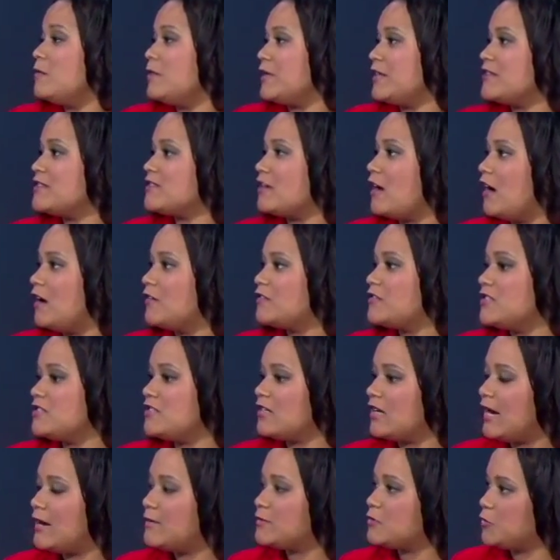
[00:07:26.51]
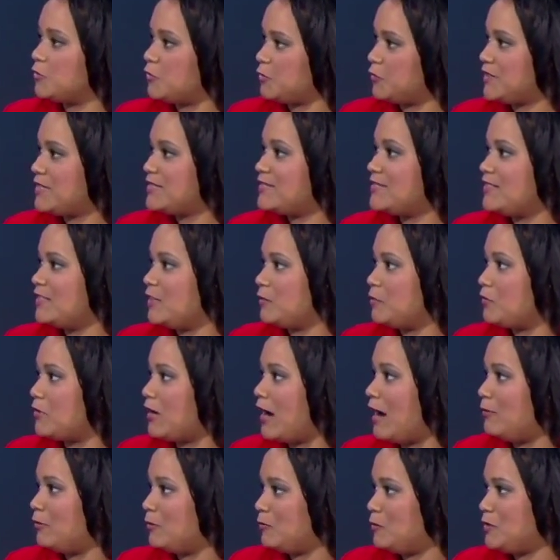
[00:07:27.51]
because oftentimes when we see a
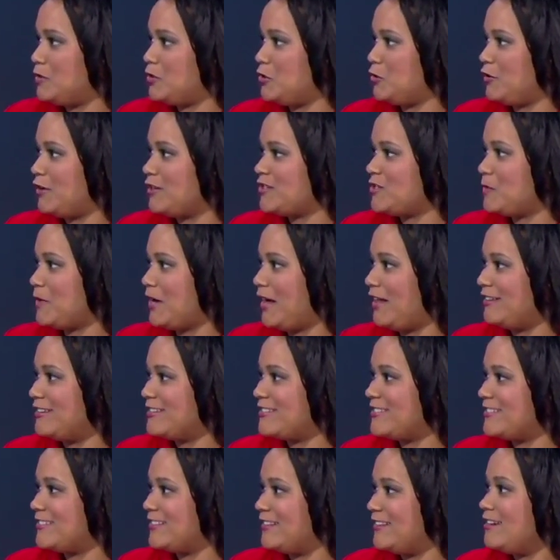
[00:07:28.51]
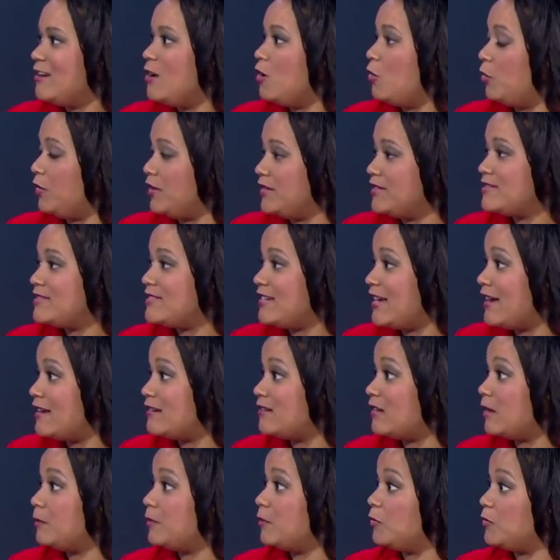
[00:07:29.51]
problem in U S policy, we
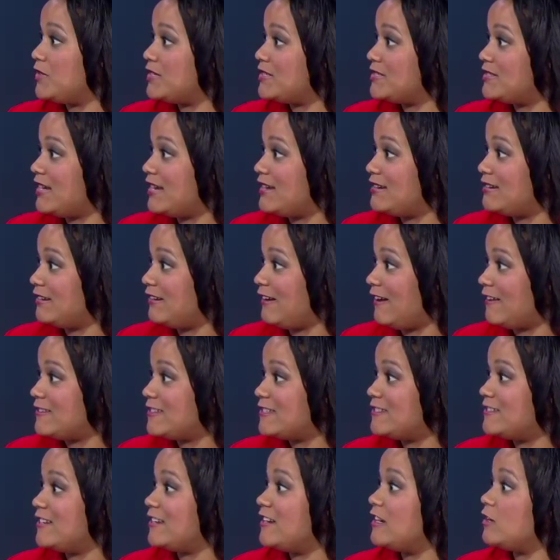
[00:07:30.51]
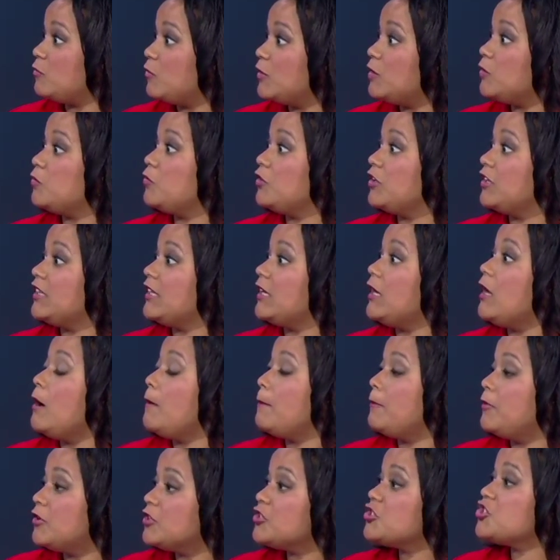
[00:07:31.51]
stand up and we stand against it, and we really
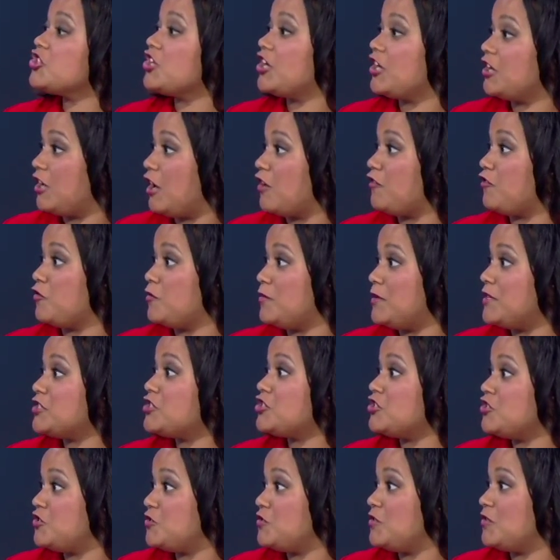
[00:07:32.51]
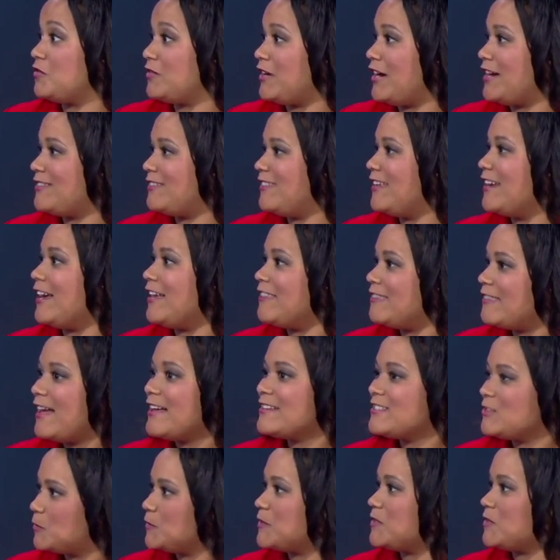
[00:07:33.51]
push our government to do the right thing. And
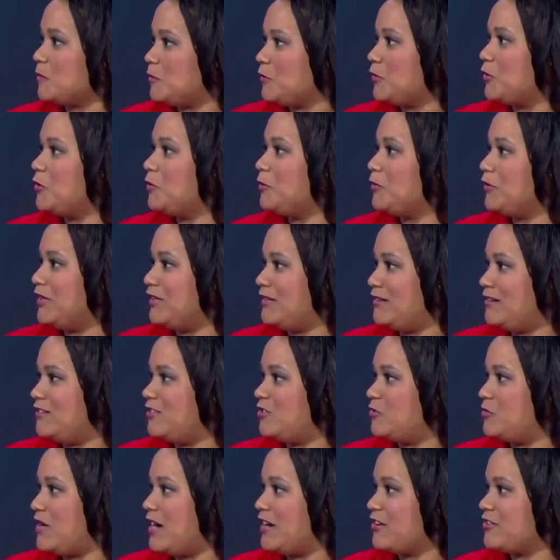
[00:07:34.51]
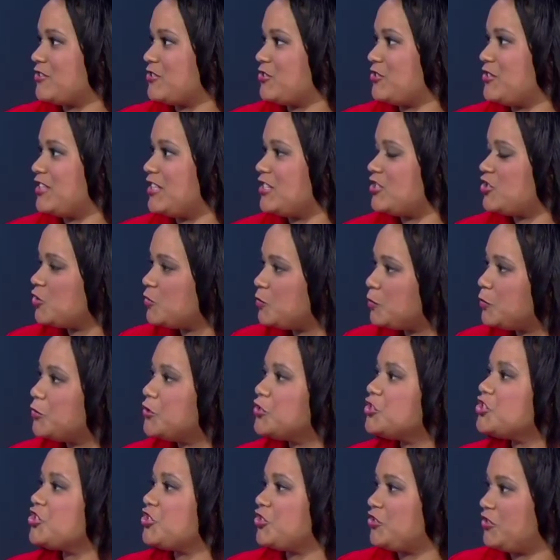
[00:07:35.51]
that's what's appropriate in a democracy, that you
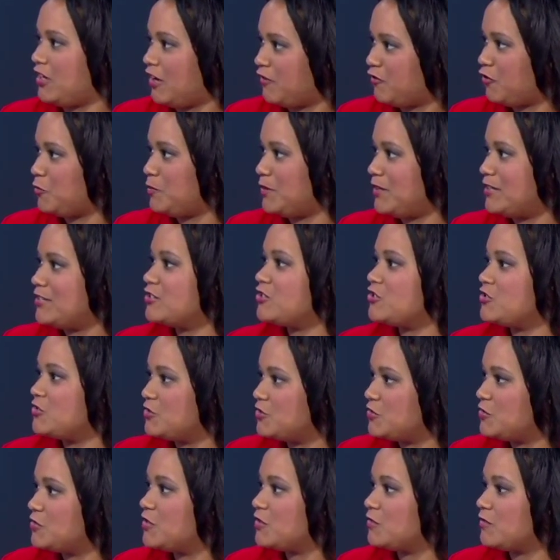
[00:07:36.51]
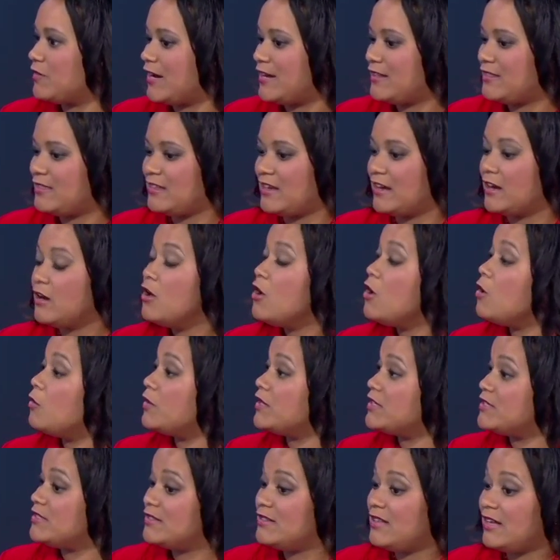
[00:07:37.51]
push your government to do the right thing.
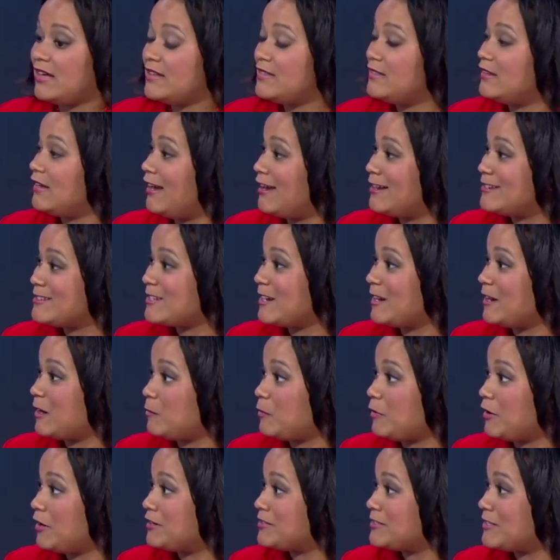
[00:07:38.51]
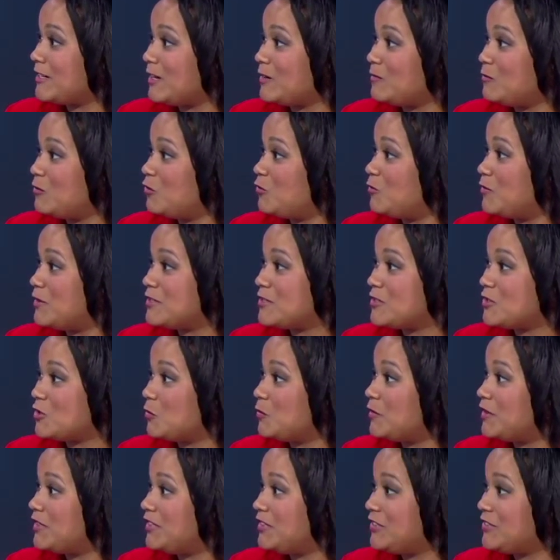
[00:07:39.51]
We did that in the anti-apartheid movement
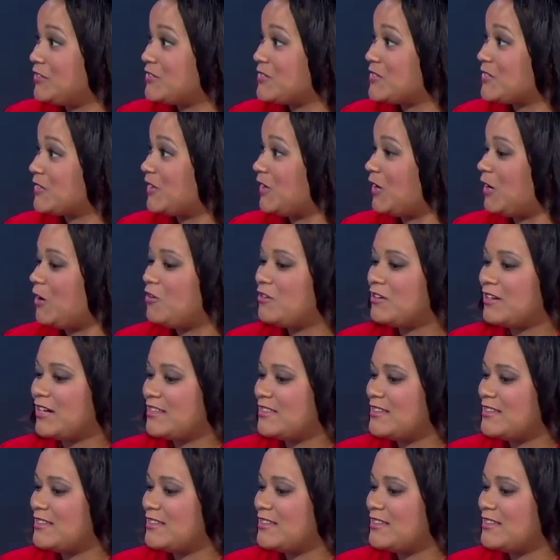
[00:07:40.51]
so many years ago, and I